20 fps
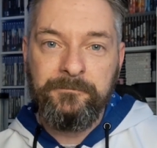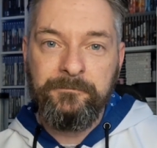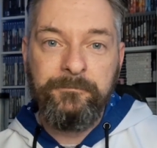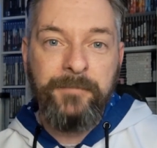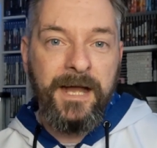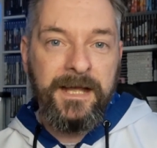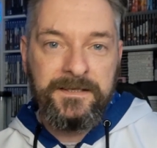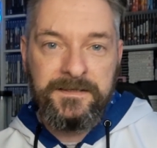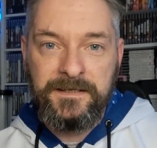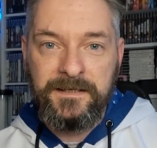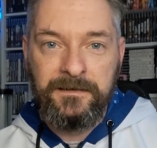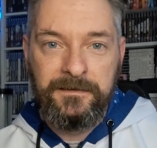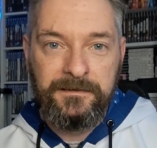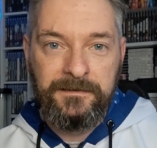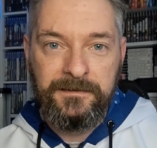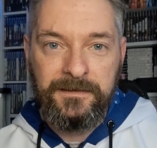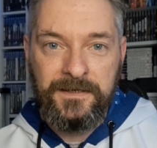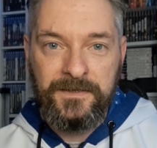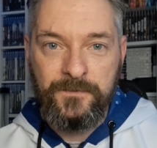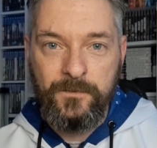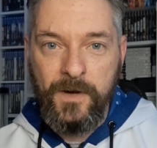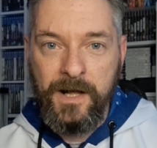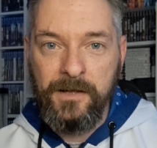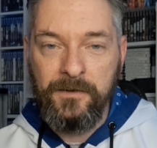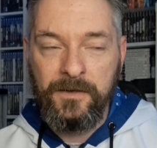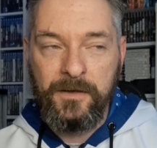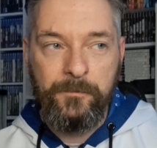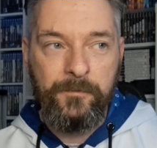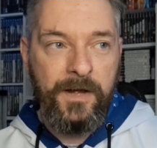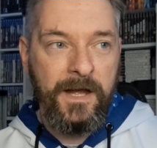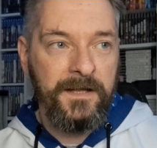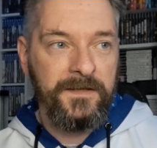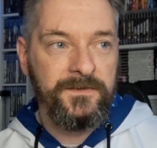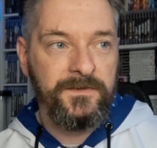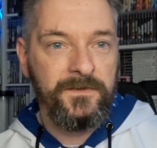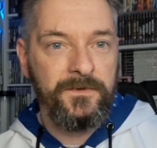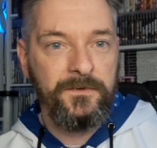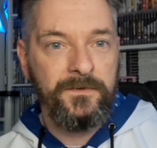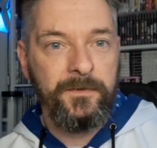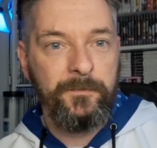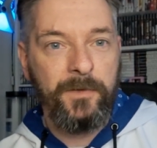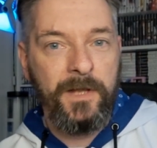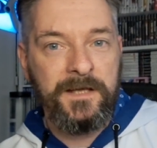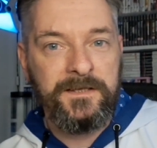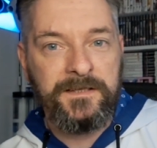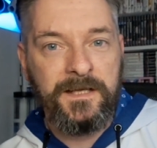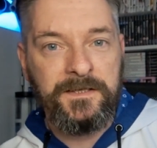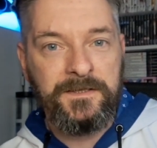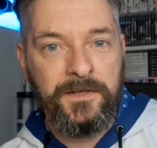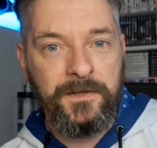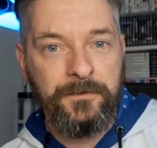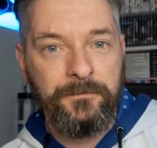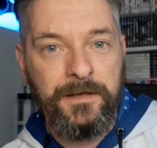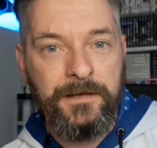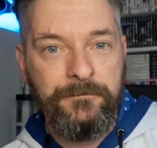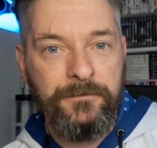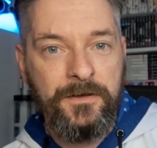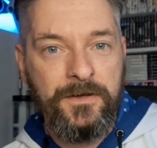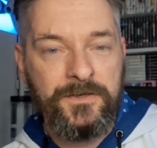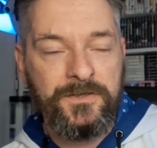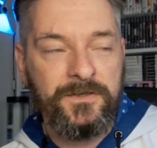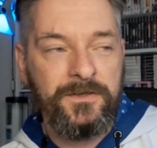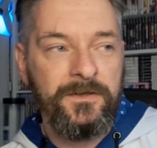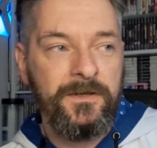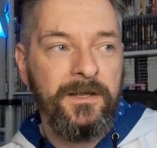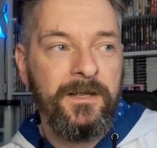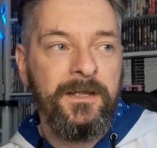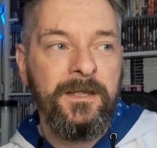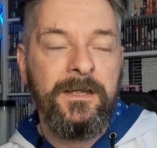better as well compared to the PlayStation 3 version,